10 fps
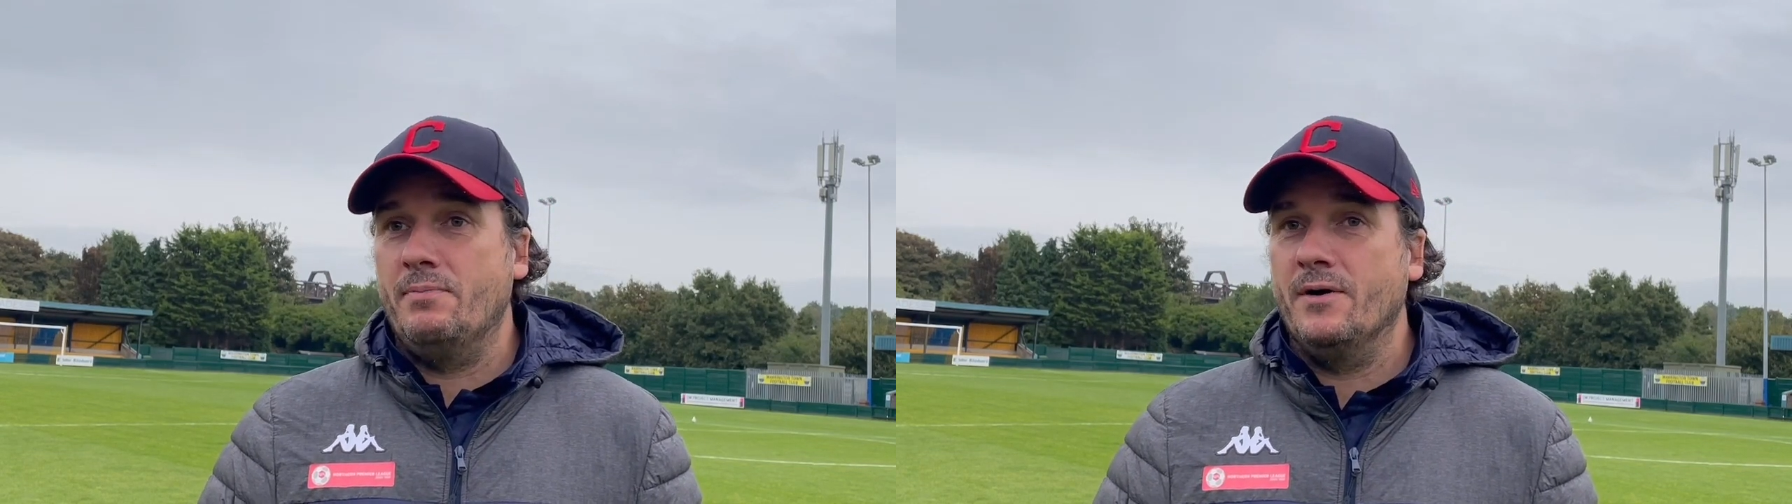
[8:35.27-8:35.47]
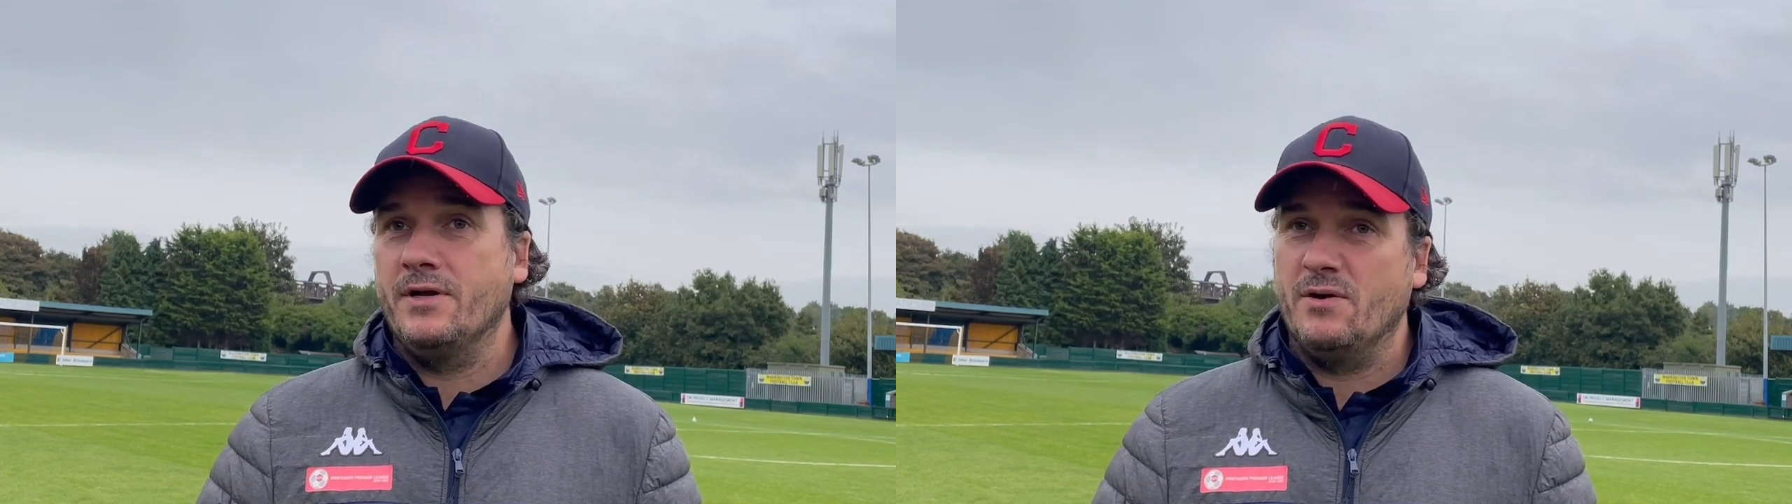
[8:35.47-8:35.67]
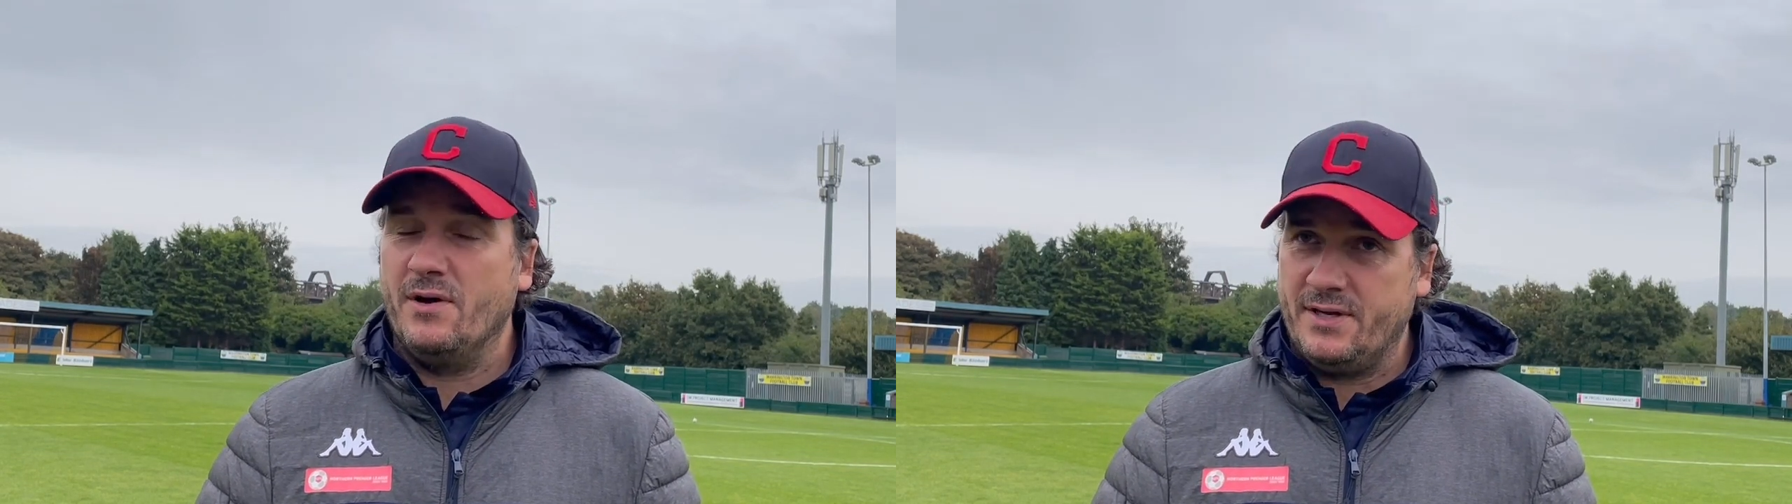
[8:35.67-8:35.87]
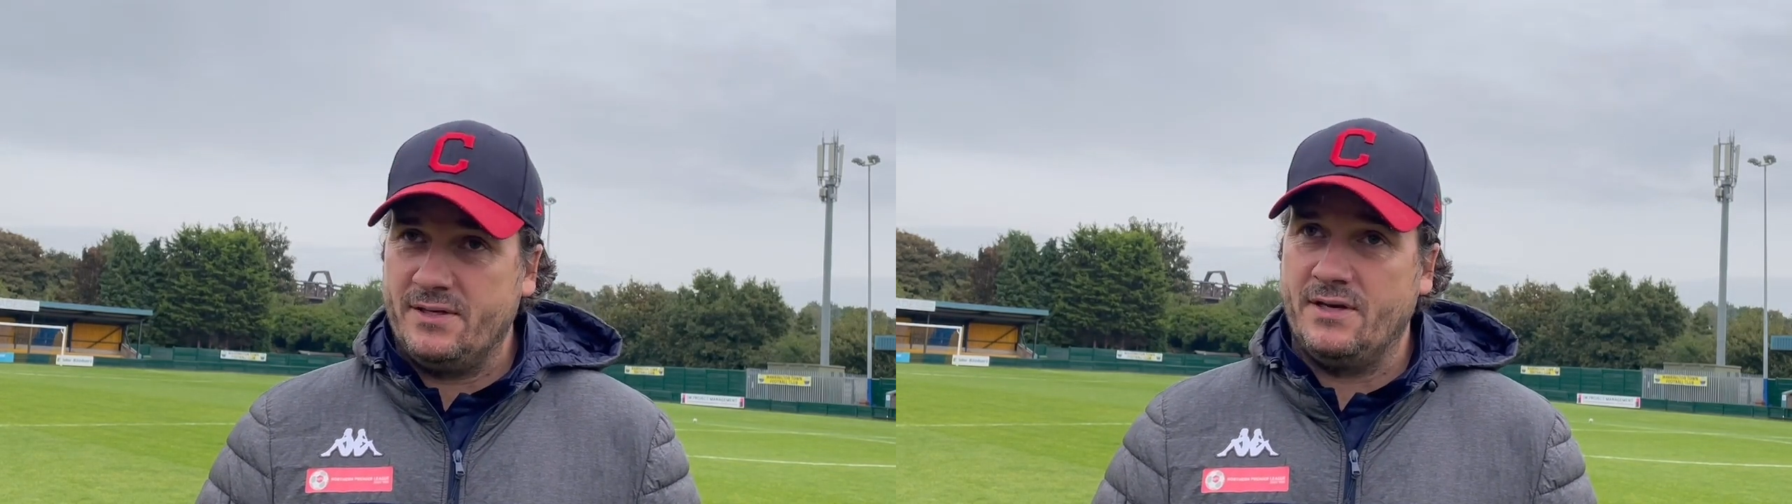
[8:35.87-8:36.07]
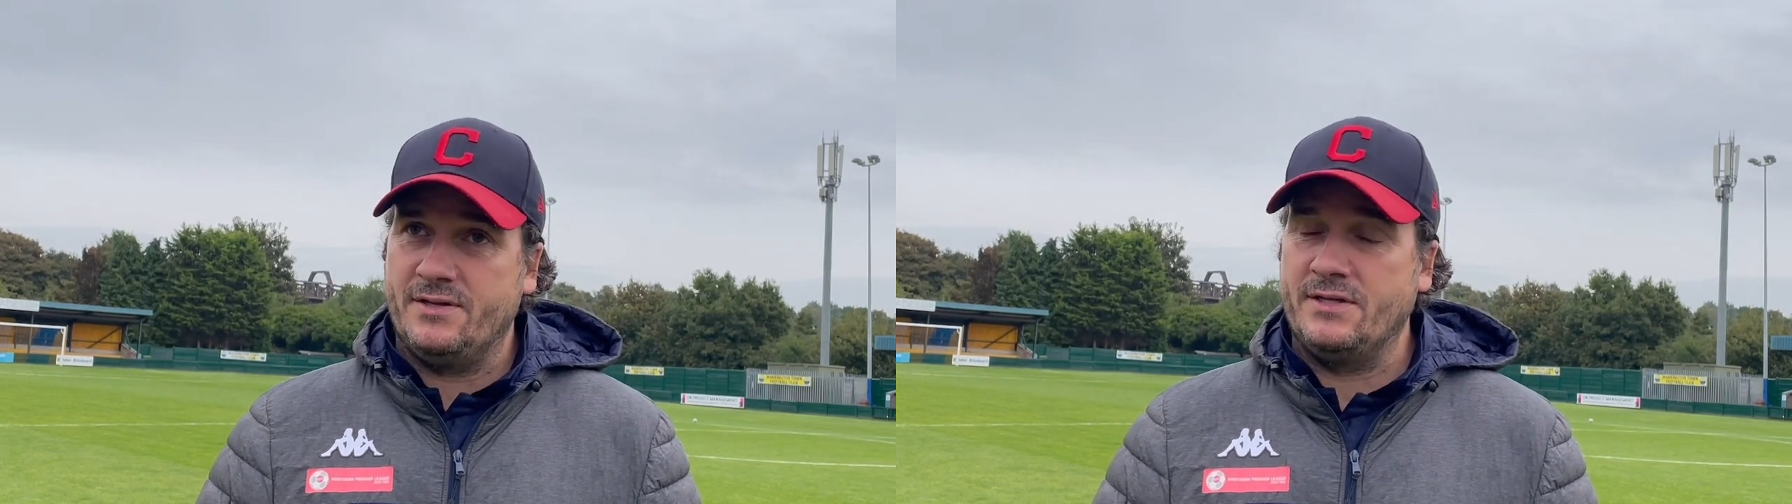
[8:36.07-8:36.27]
But, you know, I
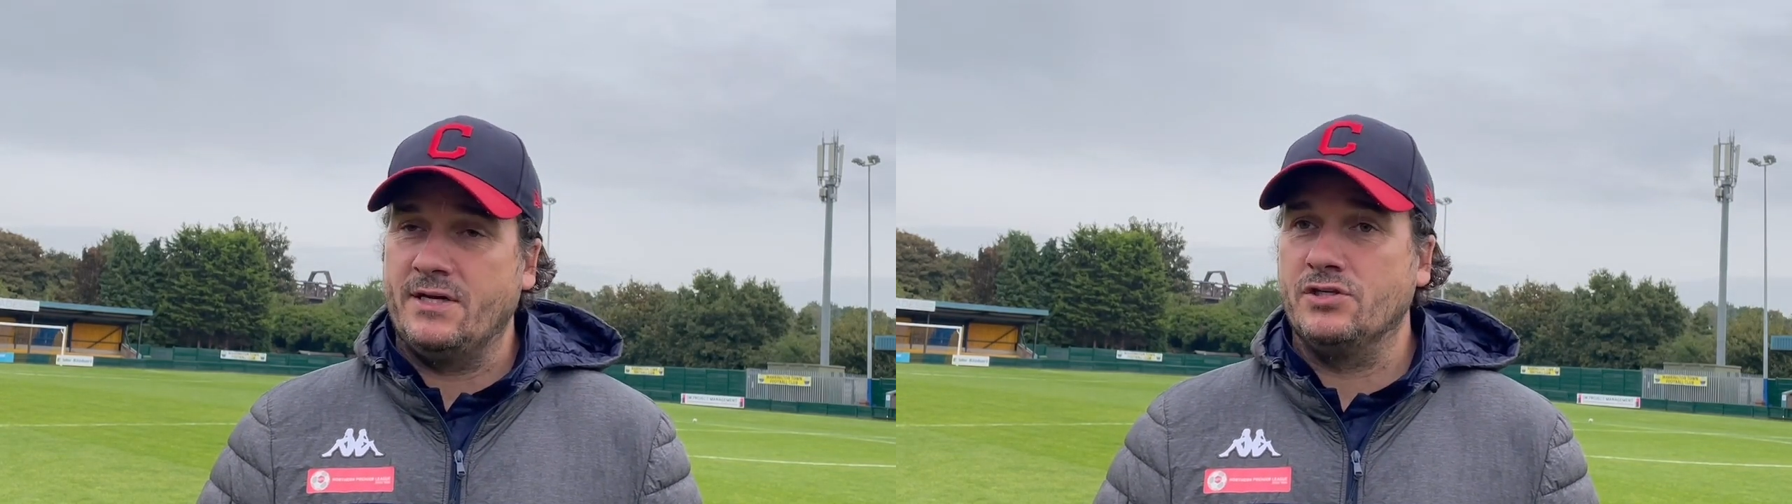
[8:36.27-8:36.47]
think they